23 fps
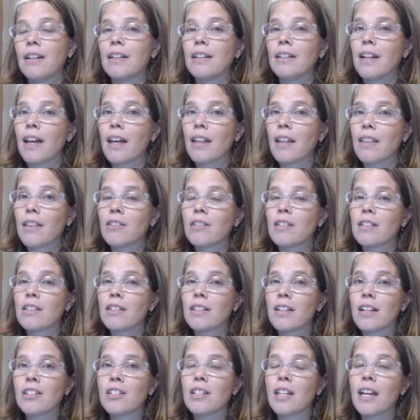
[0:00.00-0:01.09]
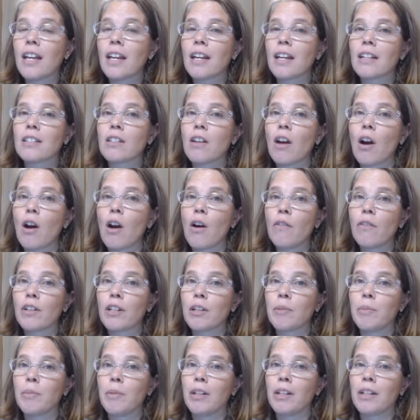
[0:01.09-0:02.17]
Now, there's such thing as over
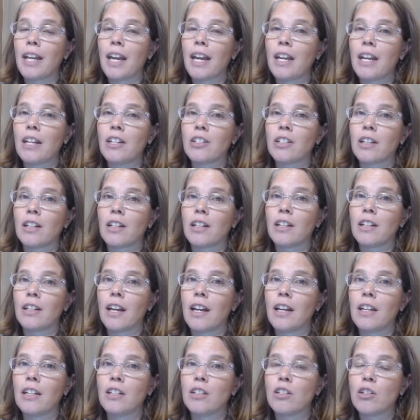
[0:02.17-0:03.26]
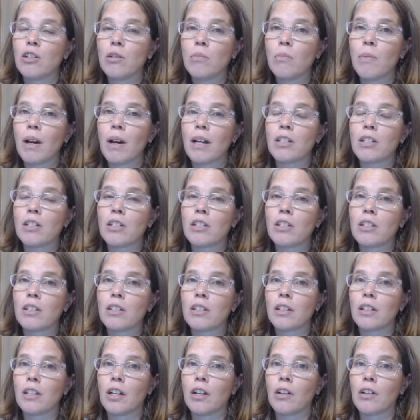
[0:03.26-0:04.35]
communication and too much,
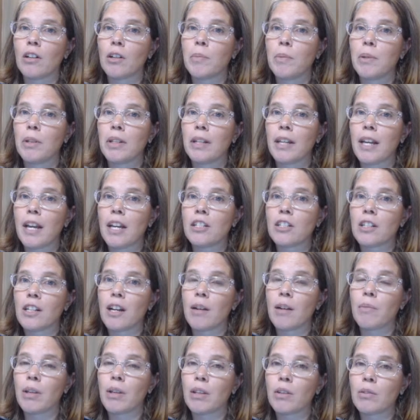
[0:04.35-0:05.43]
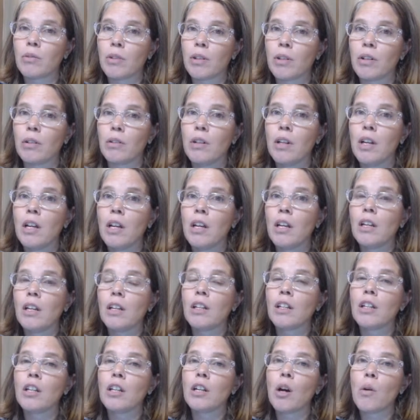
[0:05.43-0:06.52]
communication coming through.
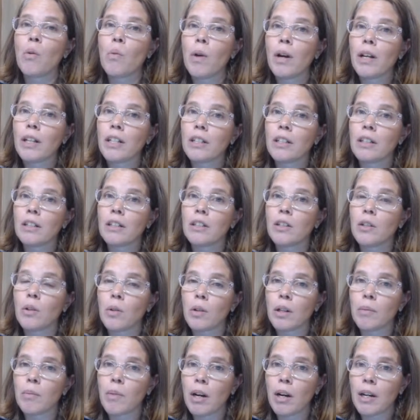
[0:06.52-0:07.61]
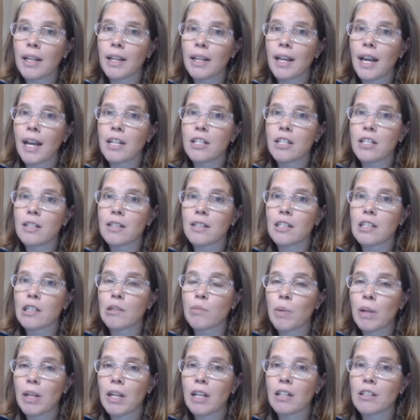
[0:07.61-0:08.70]
You don't want your marketing agency
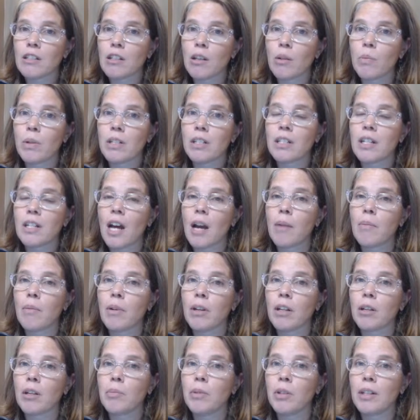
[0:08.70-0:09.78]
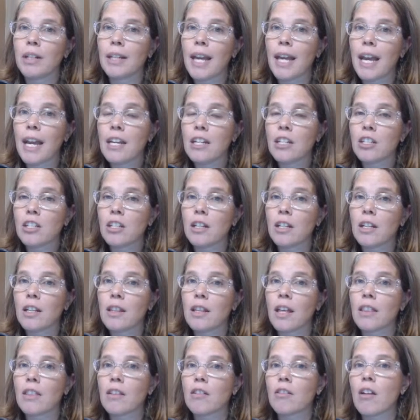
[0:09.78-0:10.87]
spending so much time on communication
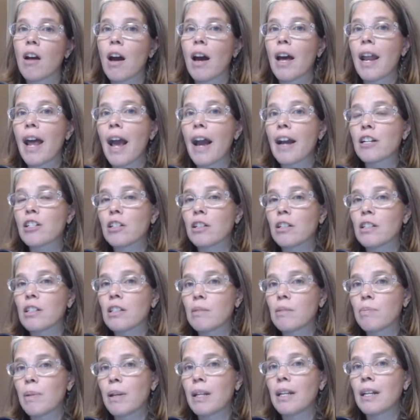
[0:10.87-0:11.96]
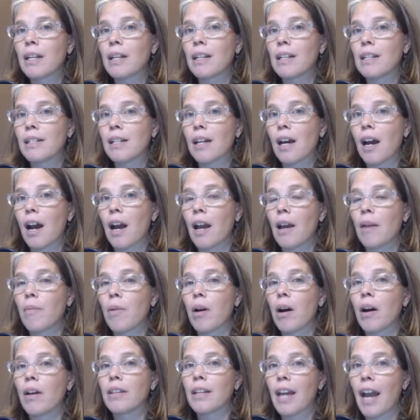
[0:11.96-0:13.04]
that they're not actually spending any time
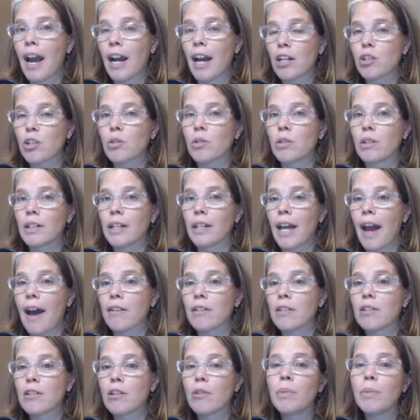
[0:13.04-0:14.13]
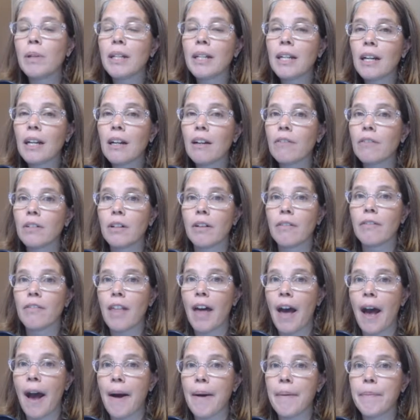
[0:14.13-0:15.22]
on the actual account. So be careful of
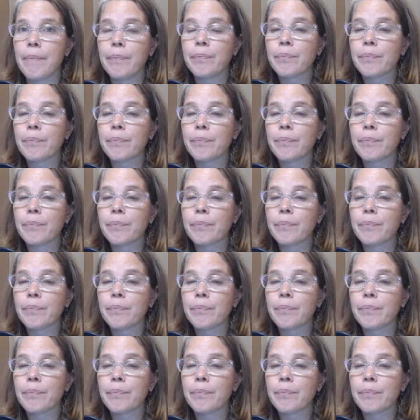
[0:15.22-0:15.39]
that.